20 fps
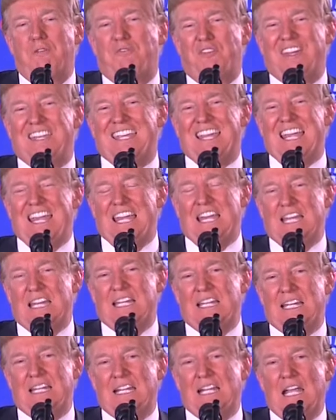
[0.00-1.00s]
for Dean,
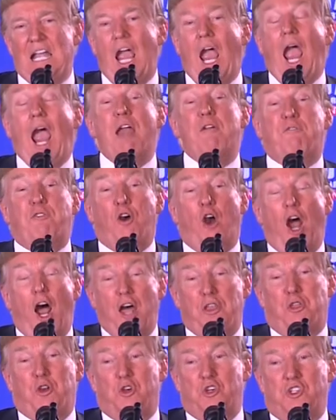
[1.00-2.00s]
and for
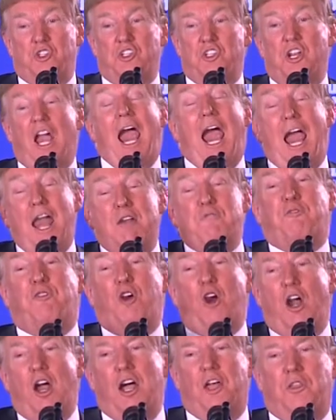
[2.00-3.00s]
others, and for
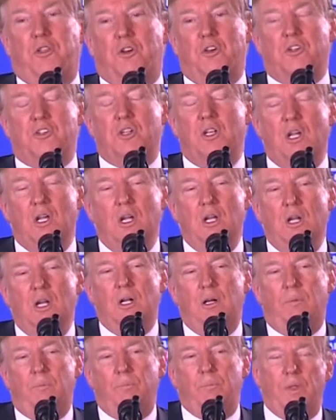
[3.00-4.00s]
others.
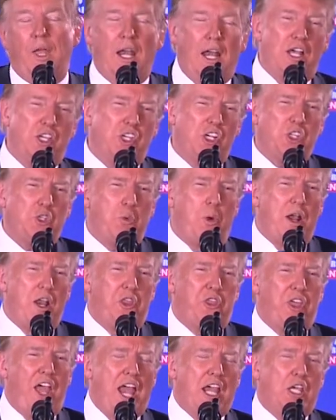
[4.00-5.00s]
And I just want to
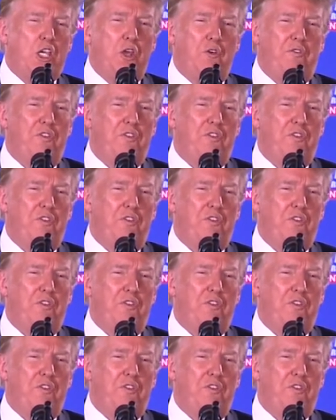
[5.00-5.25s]
thank you